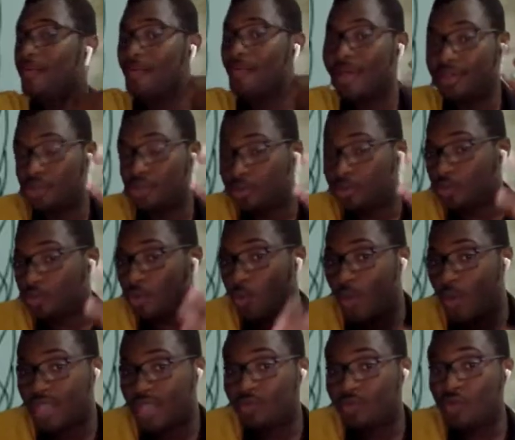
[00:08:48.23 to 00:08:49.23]
But
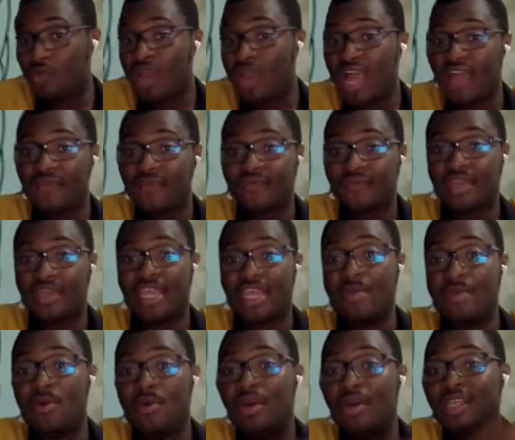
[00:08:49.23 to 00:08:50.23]
when you have
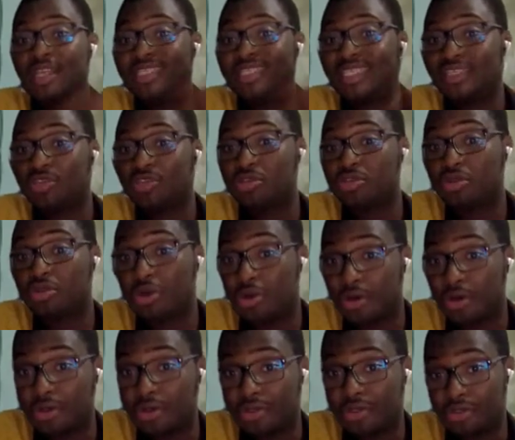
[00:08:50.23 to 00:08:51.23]
hemorrhagic
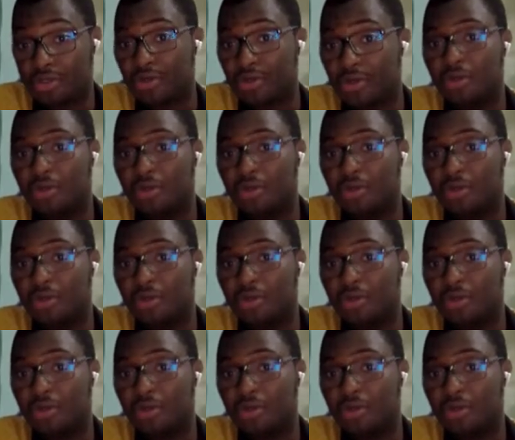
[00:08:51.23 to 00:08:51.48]
stroke,